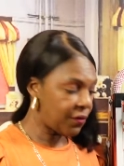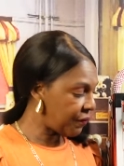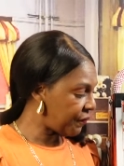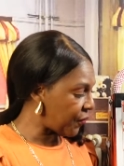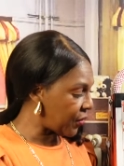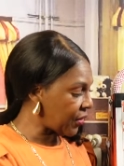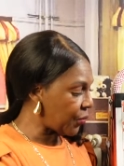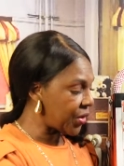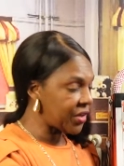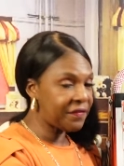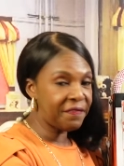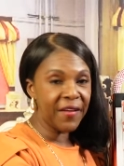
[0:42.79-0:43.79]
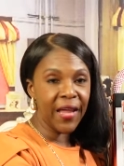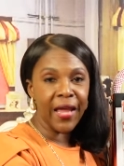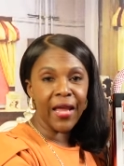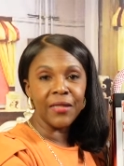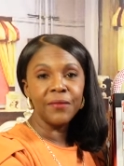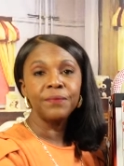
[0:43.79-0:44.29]
for the word
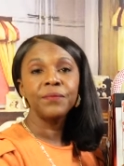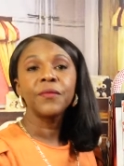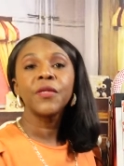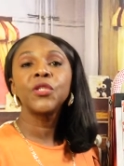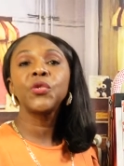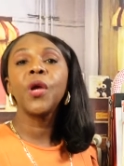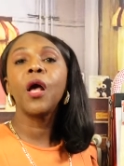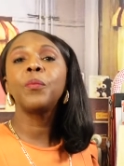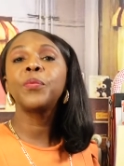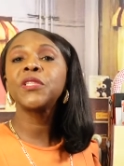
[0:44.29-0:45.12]
fan to help